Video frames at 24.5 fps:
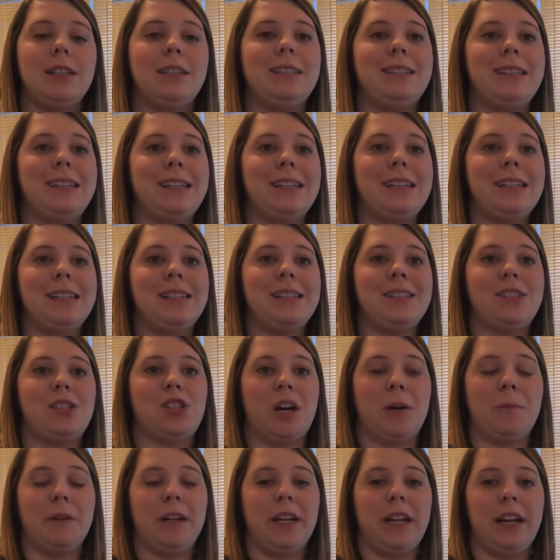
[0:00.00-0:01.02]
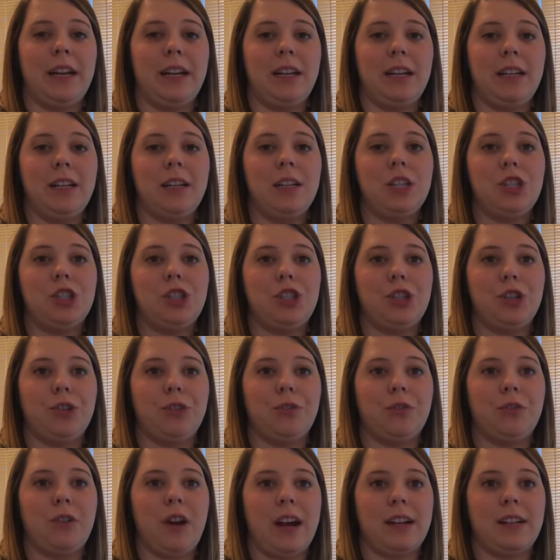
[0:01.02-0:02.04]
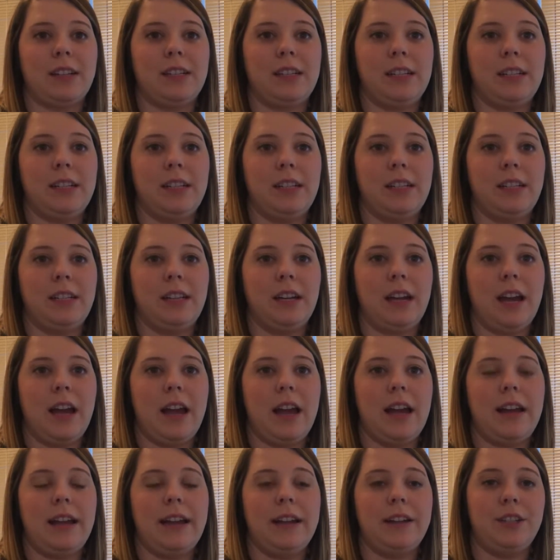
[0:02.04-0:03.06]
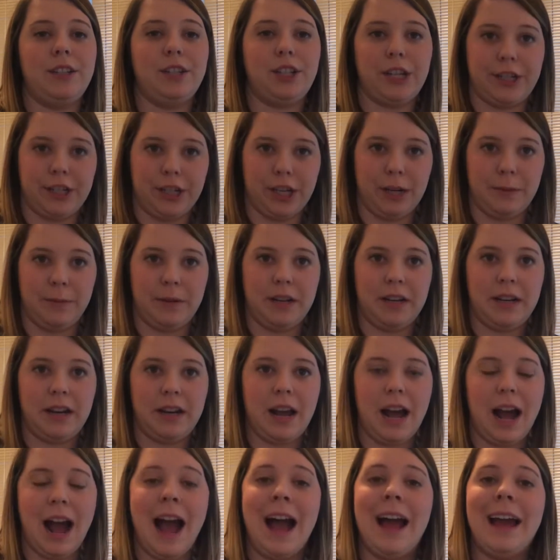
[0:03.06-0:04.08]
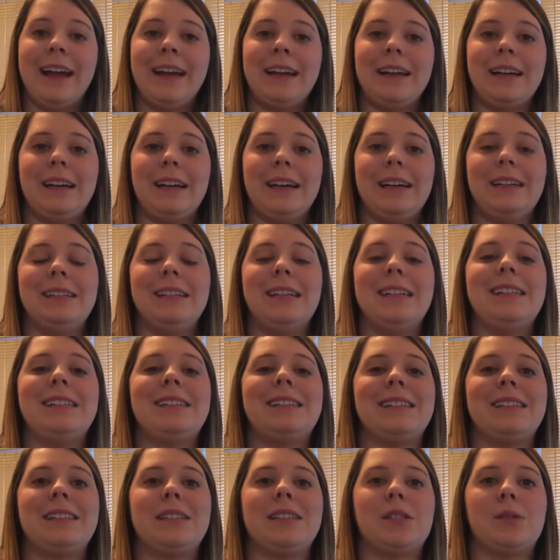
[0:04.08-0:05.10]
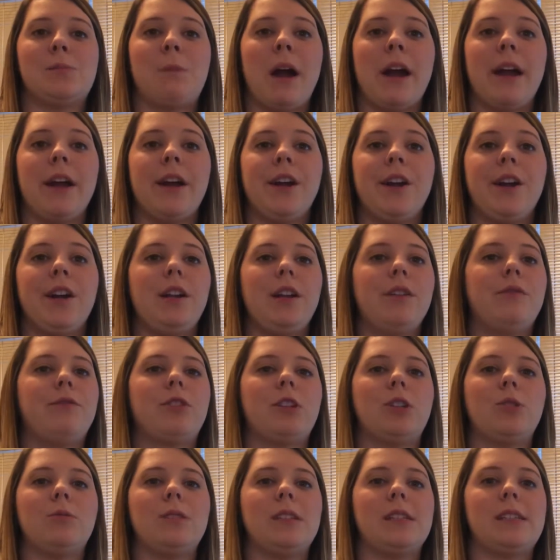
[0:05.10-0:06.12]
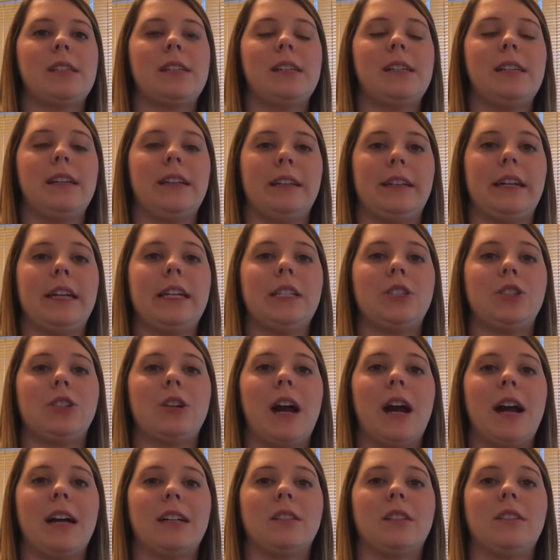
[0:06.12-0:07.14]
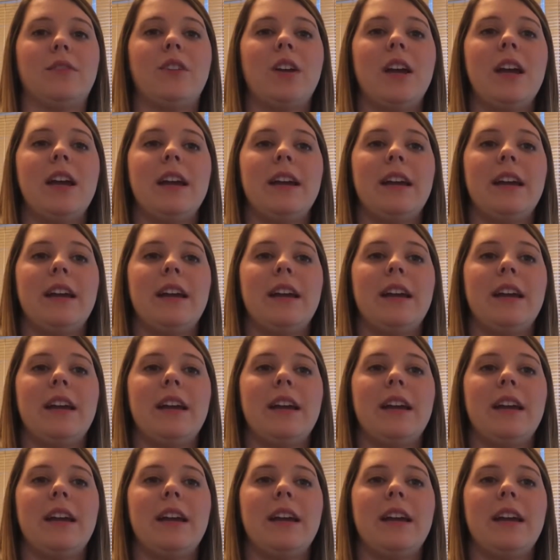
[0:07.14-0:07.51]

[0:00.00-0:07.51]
D is dominating, directing, and determined. I is inspiring, influencing, and interactive.